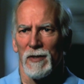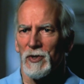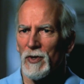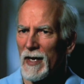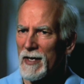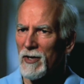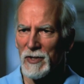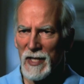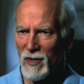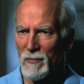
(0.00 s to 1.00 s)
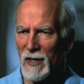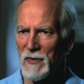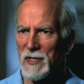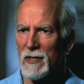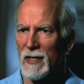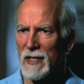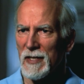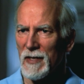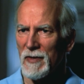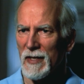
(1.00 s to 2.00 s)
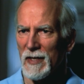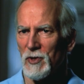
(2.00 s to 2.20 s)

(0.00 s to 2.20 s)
should I curtail my physical activity?